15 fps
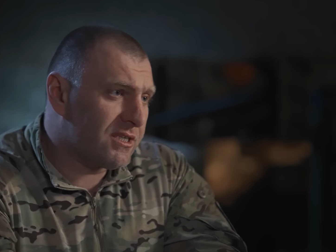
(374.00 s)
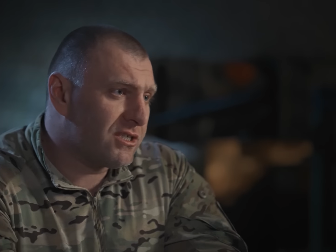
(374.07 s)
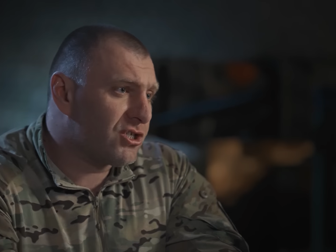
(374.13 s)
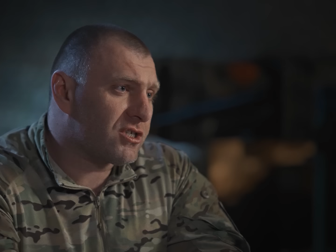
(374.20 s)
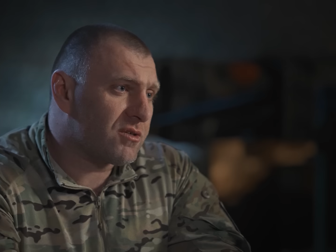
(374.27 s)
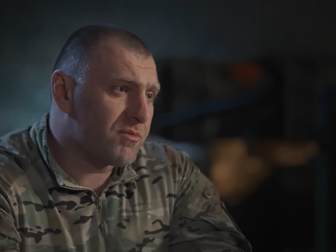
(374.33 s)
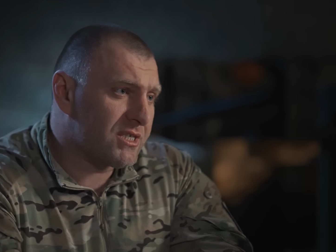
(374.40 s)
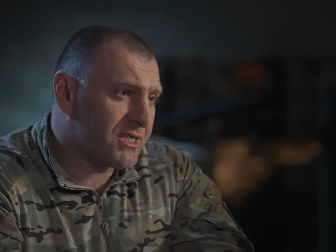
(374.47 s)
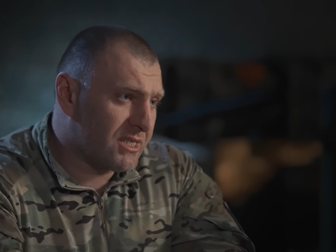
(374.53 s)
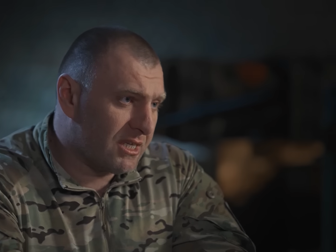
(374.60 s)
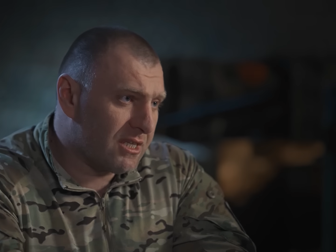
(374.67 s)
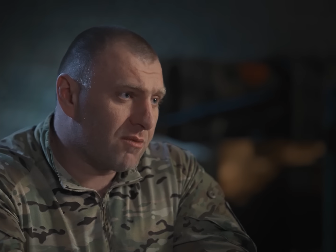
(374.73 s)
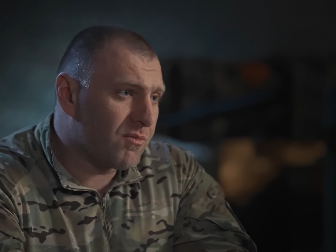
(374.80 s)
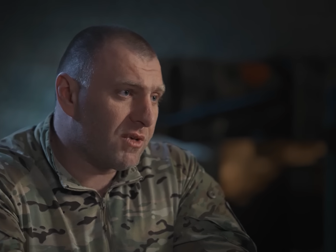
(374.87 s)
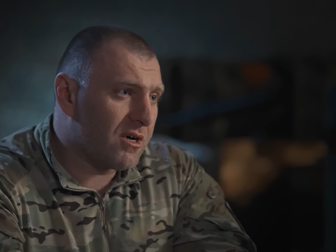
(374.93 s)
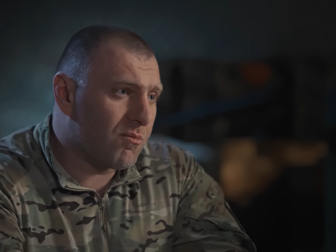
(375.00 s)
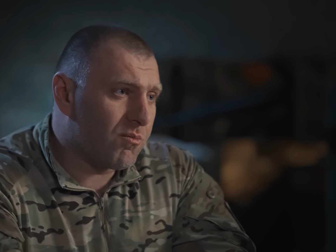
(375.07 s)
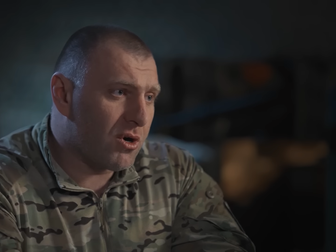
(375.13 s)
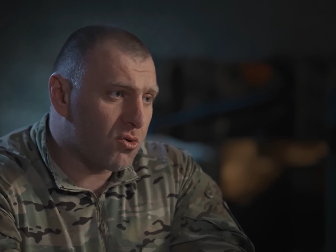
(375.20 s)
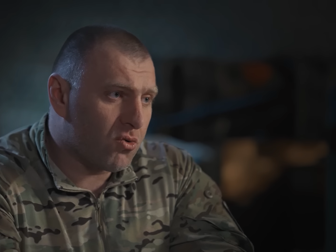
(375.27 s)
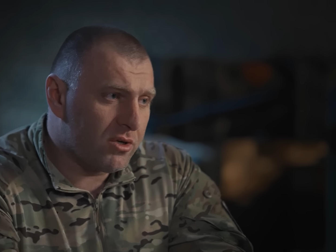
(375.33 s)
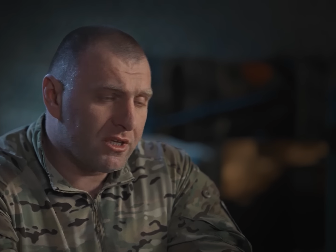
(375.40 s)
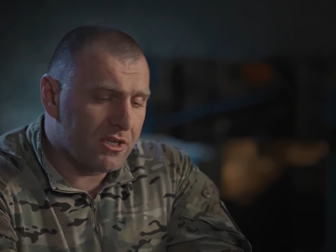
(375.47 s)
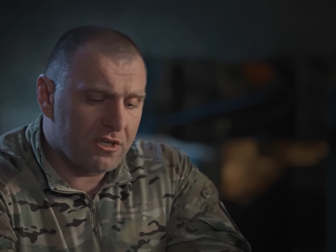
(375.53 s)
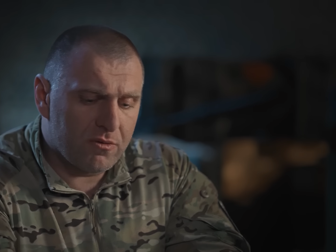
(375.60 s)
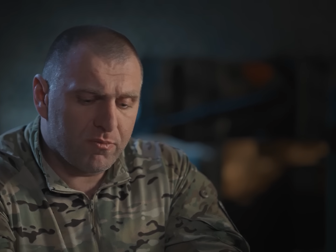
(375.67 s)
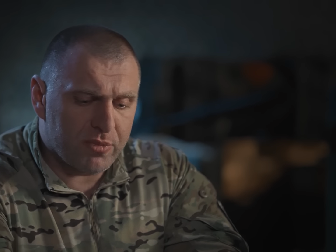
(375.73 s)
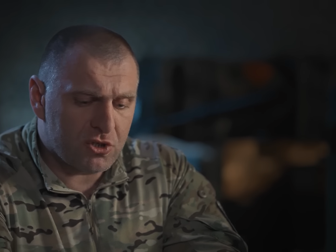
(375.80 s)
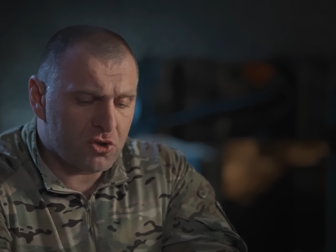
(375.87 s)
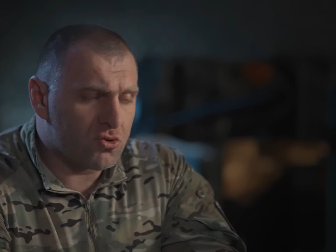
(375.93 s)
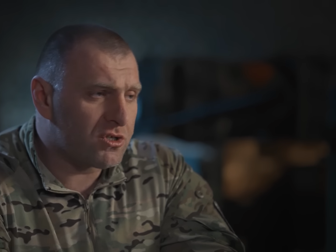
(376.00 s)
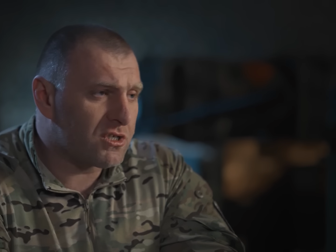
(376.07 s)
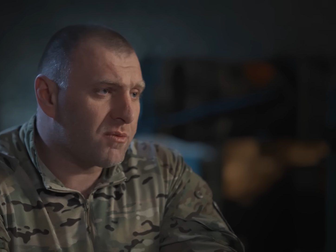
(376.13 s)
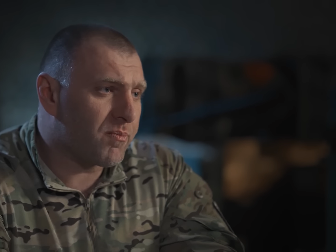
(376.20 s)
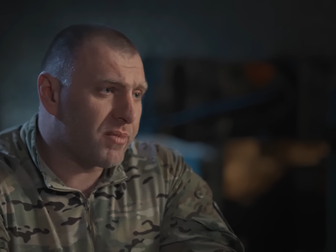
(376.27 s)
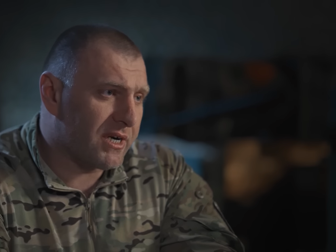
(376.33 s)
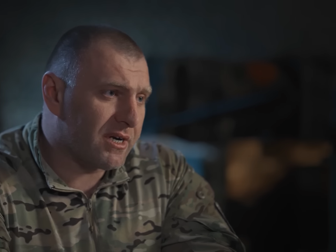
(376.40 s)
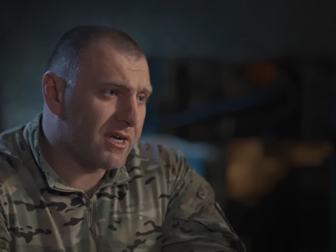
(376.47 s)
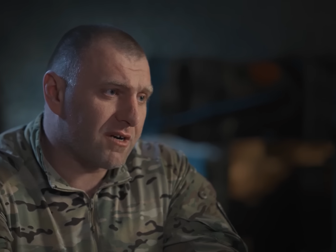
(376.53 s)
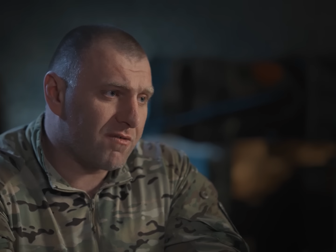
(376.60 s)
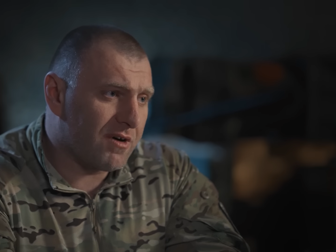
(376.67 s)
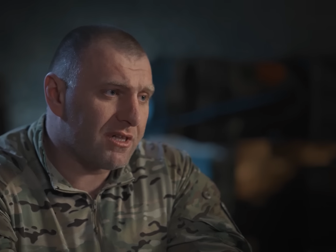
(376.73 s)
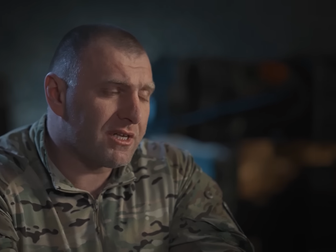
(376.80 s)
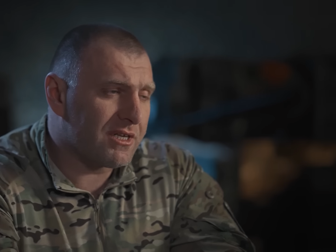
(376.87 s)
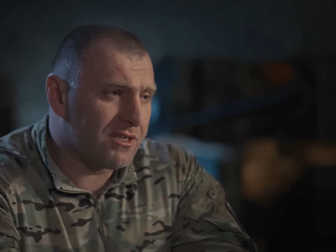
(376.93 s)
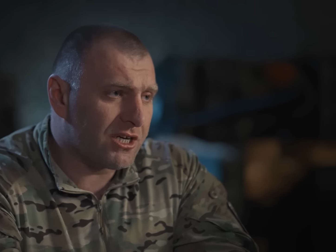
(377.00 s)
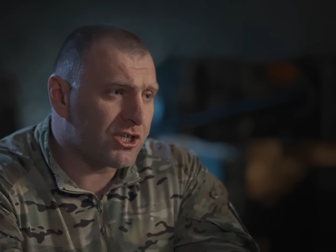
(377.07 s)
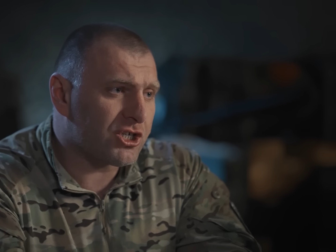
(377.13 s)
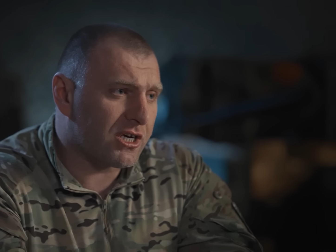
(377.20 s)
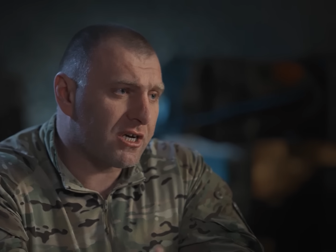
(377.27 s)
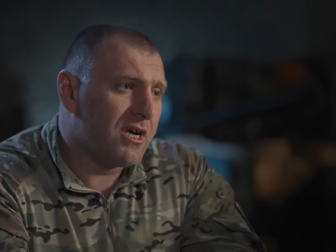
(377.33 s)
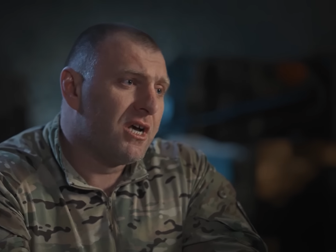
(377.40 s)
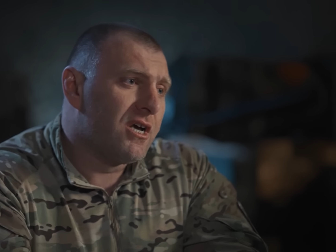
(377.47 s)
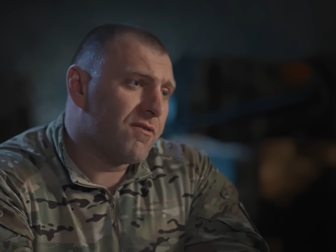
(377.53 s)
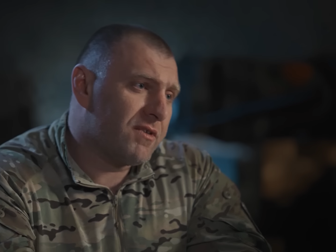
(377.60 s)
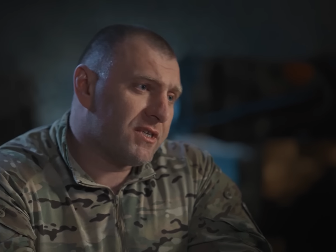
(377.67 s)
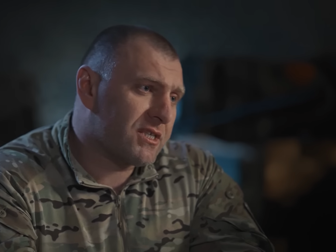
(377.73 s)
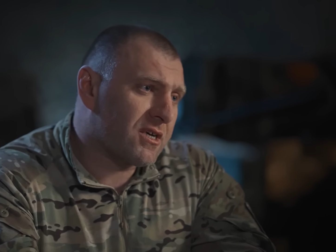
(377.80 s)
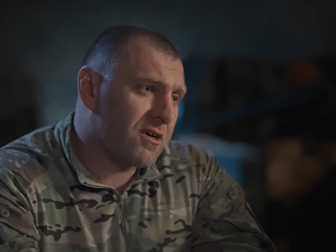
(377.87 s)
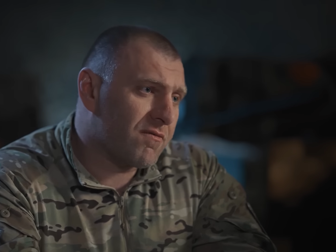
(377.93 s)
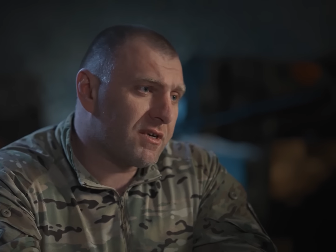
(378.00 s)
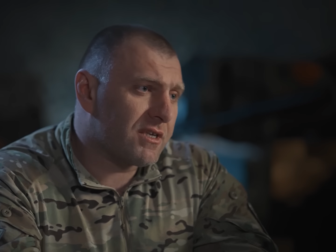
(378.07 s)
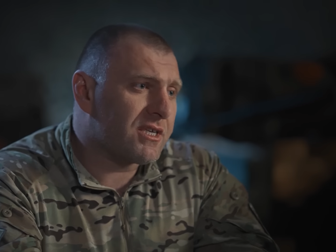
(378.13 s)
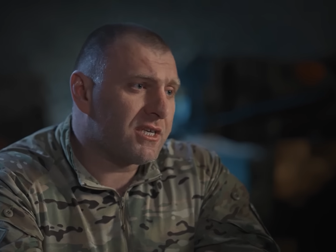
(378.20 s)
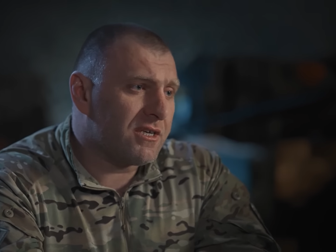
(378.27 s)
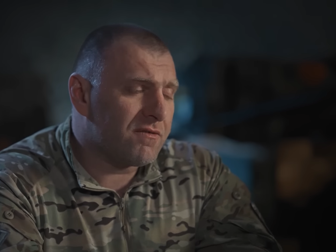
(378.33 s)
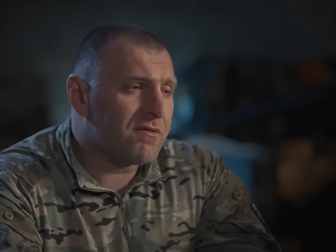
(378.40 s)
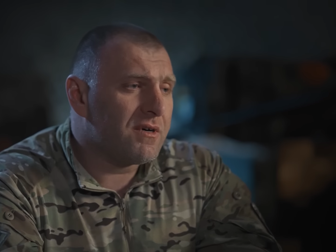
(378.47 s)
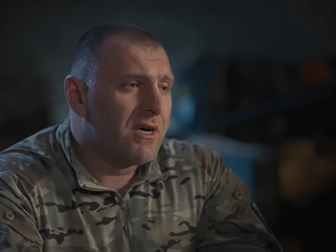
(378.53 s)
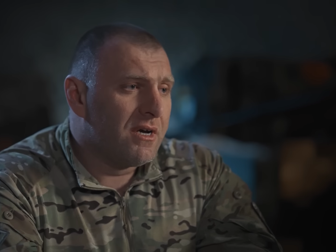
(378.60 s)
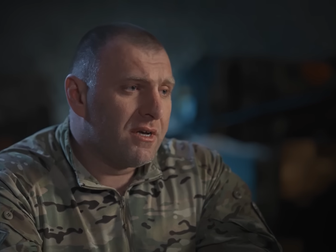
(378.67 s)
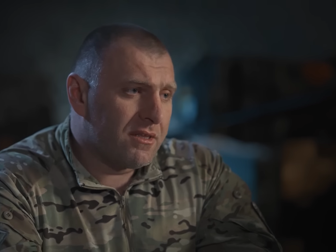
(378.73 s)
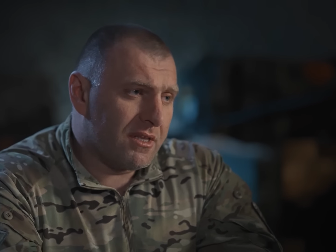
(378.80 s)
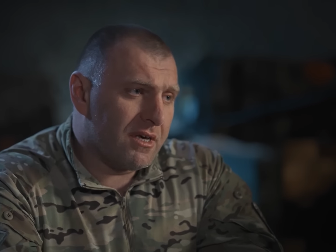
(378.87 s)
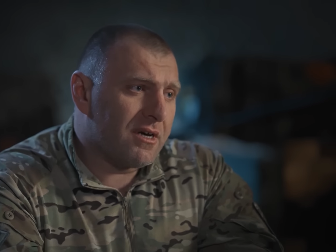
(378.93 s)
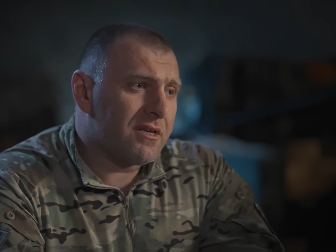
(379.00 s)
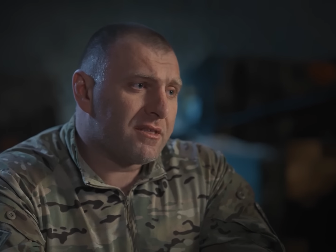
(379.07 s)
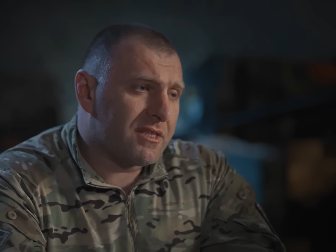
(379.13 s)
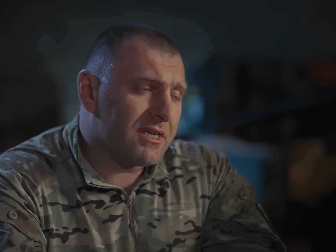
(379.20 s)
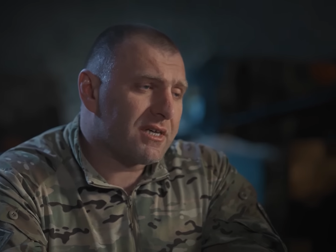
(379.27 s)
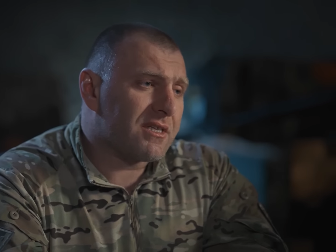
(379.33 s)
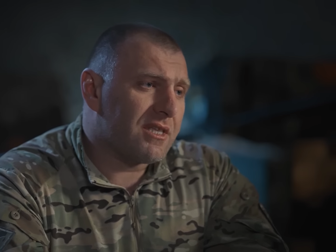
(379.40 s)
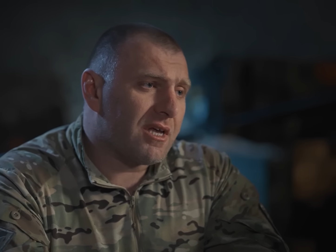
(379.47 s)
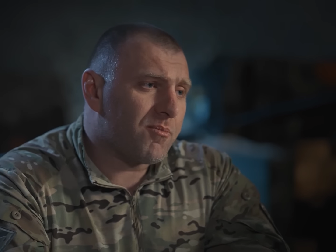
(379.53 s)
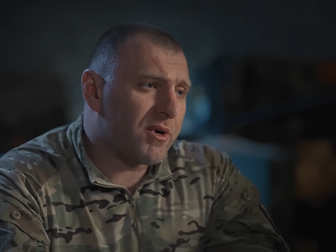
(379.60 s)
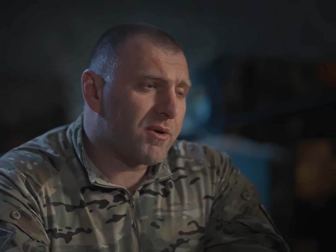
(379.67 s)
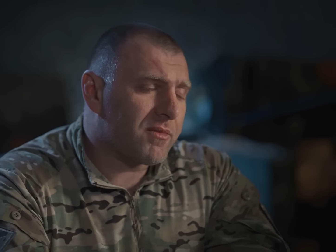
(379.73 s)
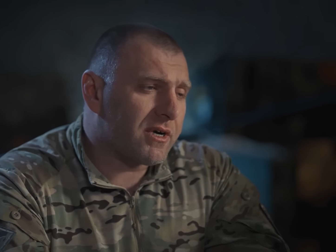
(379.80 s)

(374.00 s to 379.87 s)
other defense units, and in essence provided cover for our military in